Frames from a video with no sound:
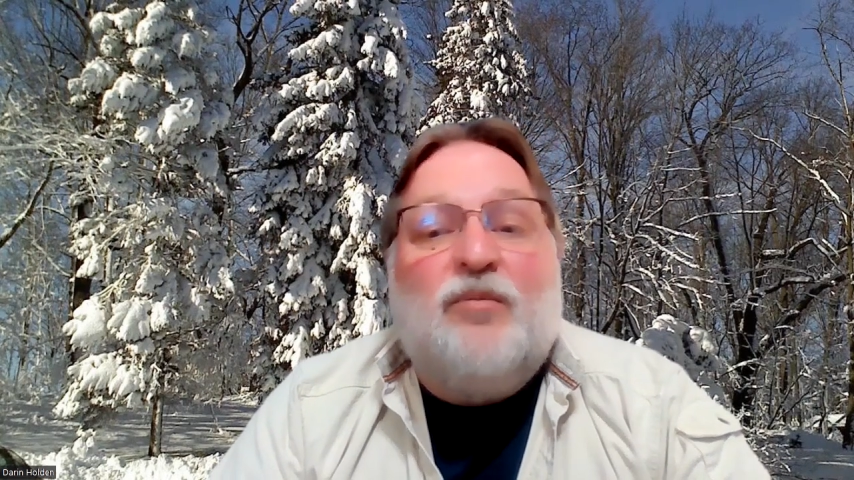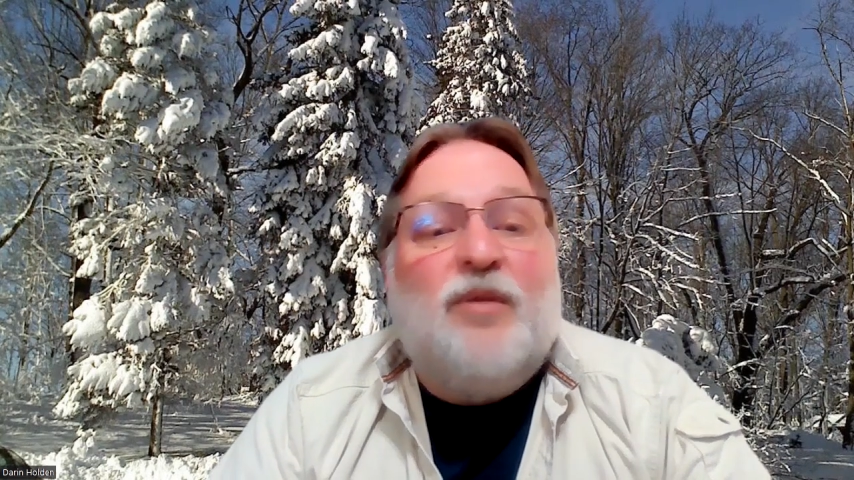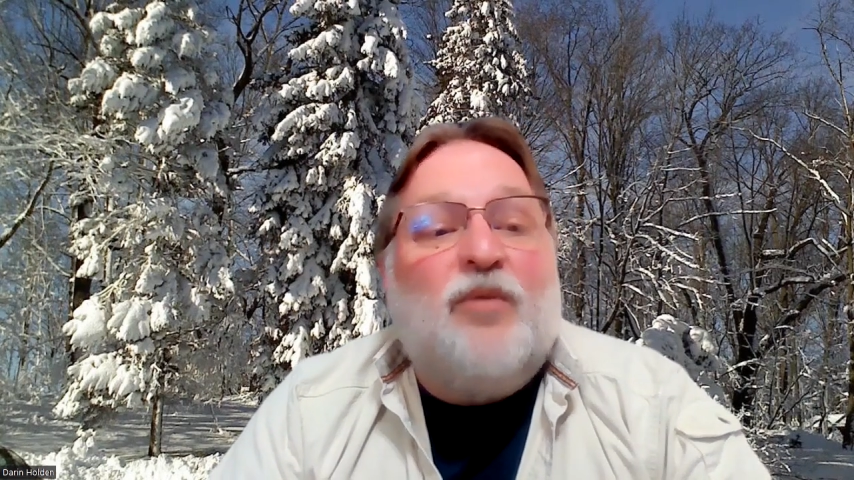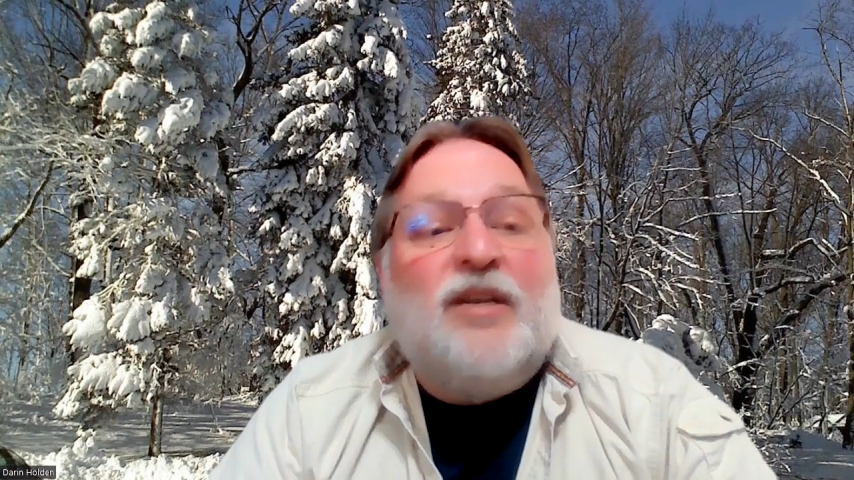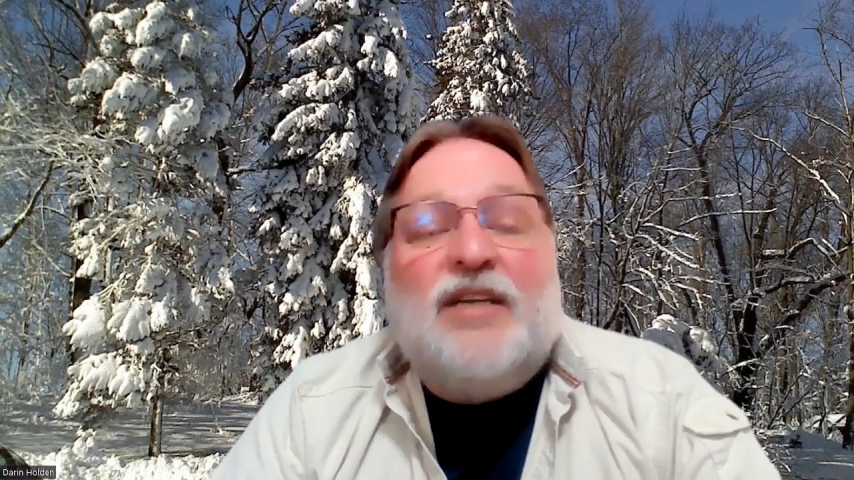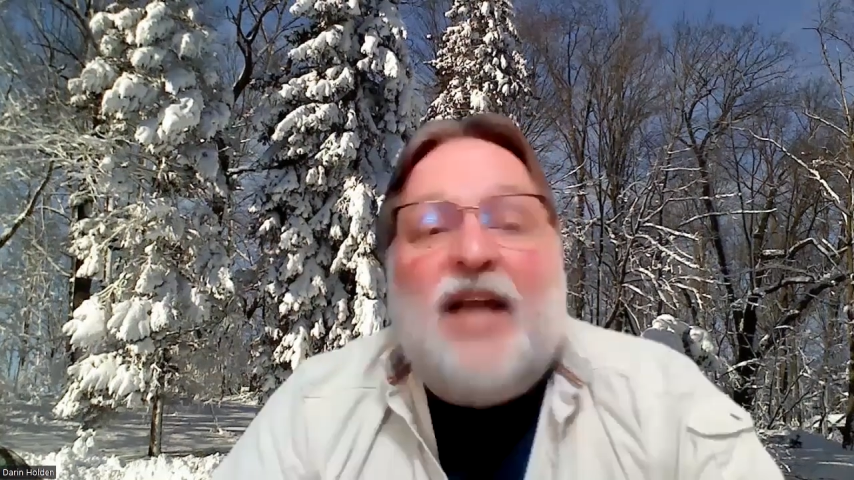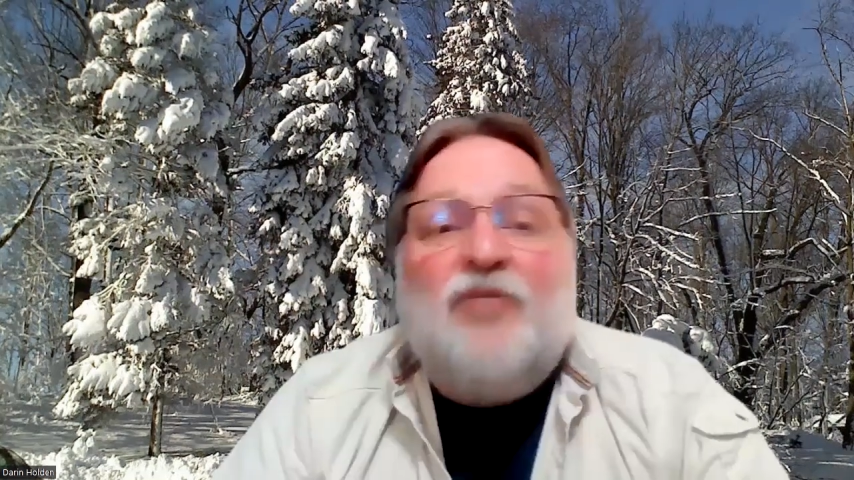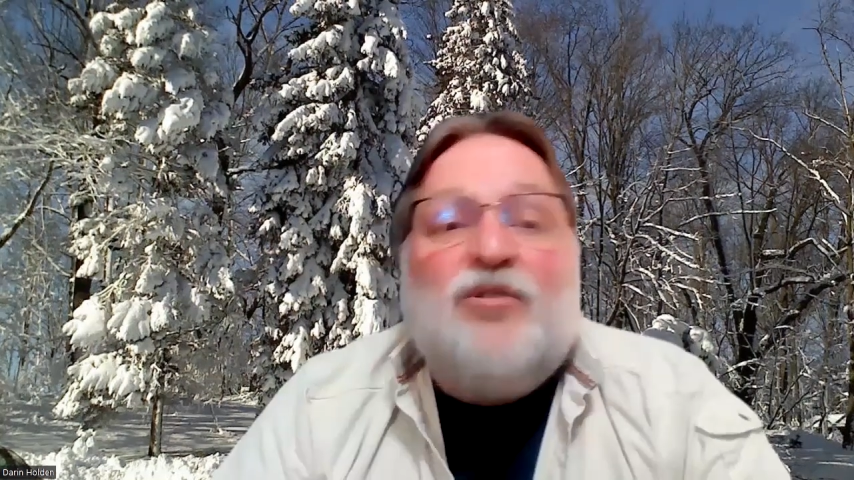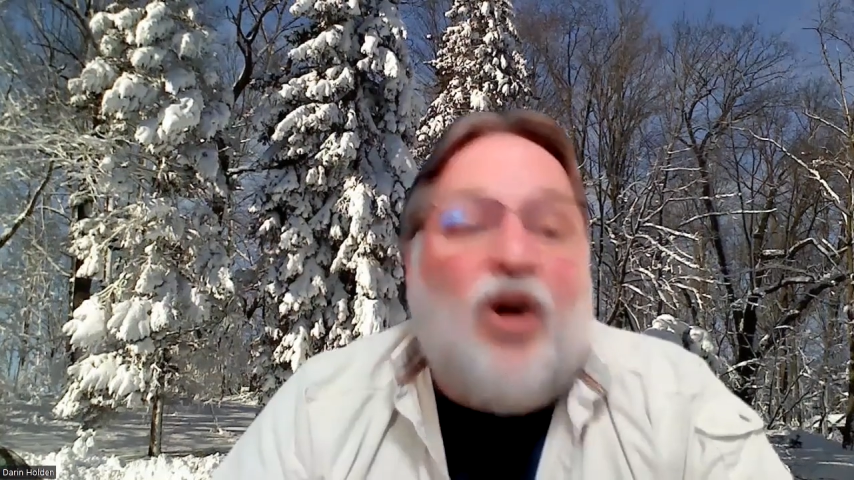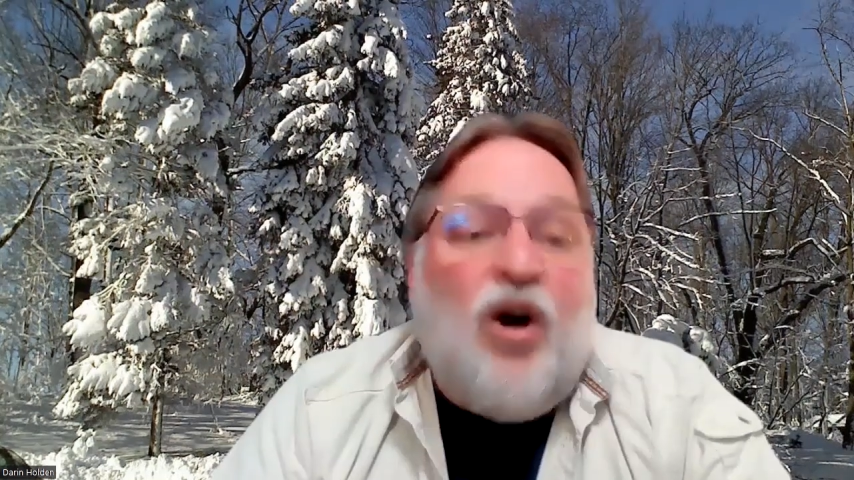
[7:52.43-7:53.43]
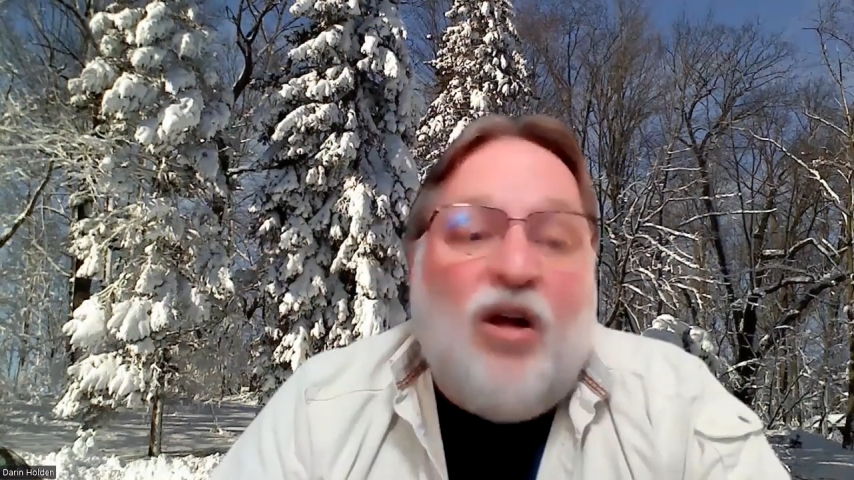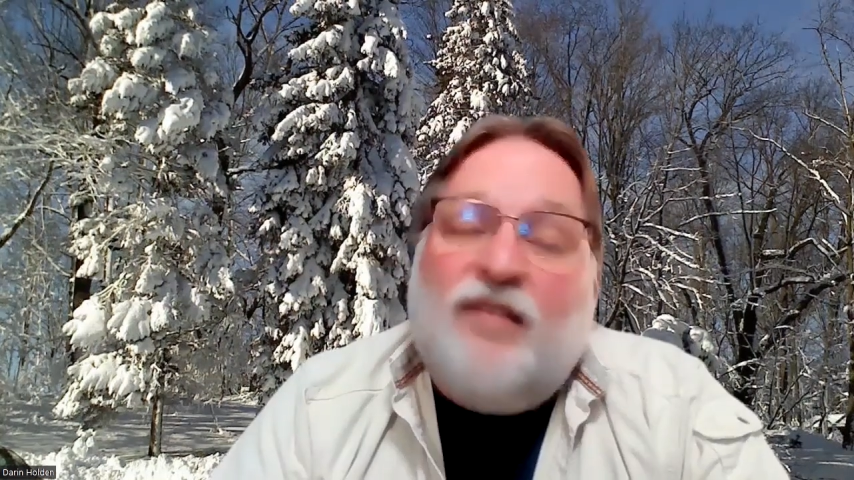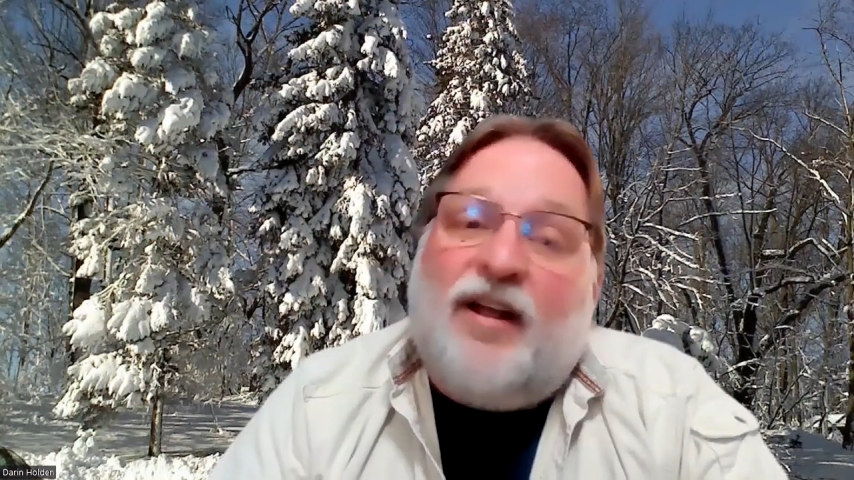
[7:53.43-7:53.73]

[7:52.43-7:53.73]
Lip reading: we'll be reaching out to all